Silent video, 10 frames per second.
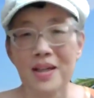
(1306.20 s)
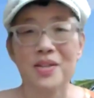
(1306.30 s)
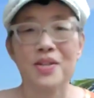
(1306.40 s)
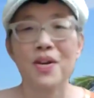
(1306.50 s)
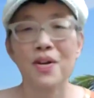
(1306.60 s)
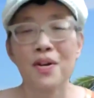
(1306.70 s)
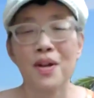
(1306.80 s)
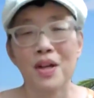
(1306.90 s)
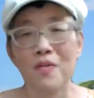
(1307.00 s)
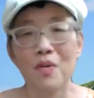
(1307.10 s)
So
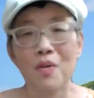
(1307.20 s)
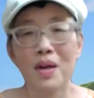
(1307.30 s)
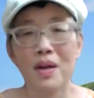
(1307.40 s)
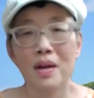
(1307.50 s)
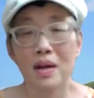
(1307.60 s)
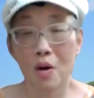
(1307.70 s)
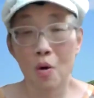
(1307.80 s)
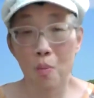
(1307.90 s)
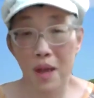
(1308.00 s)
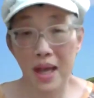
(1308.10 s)
if you want to
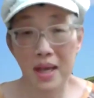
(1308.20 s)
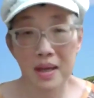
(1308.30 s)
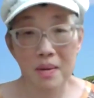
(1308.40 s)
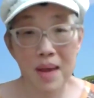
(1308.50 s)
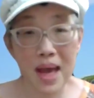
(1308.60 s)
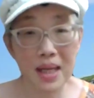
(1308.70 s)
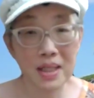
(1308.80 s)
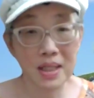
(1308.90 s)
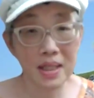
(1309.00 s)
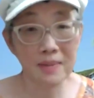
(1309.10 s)
obey
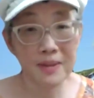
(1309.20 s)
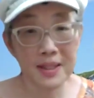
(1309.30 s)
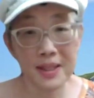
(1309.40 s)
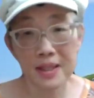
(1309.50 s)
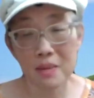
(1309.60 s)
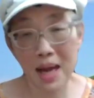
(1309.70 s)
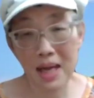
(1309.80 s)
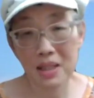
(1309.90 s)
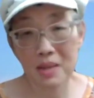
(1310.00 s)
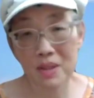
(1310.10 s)
maxims, the
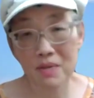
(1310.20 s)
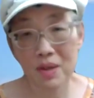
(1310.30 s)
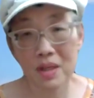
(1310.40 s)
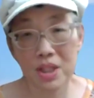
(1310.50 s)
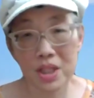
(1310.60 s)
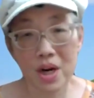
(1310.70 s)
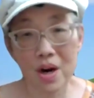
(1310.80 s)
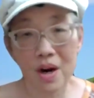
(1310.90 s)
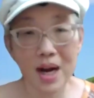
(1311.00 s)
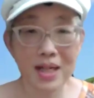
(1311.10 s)
maxims of
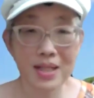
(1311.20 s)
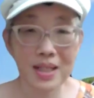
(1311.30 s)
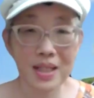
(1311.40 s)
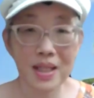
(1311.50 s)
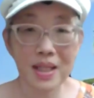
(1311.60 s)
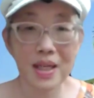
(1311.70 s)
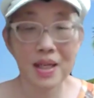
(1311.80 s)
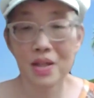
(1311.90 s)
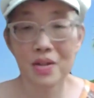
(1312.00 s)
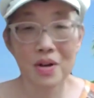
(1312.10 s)
GRICE,
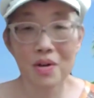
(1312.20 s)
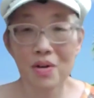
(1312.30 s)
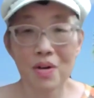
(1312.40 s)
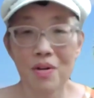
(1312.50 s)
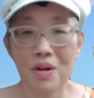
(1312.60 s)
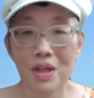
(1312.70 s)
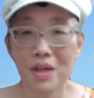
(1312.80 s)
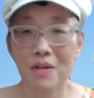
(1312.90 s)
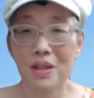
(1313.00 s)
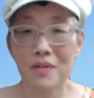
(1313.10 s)
you don't go
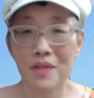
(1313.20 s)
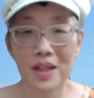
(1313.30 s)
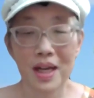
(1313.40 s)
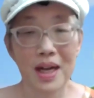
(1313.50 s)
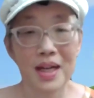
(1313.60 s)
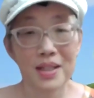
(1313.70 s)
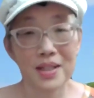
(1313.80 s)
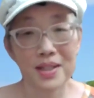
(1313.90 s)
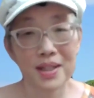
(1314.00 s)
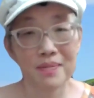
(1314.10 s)
irrelevant like I
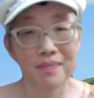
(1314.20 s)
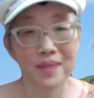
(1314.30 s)
just did.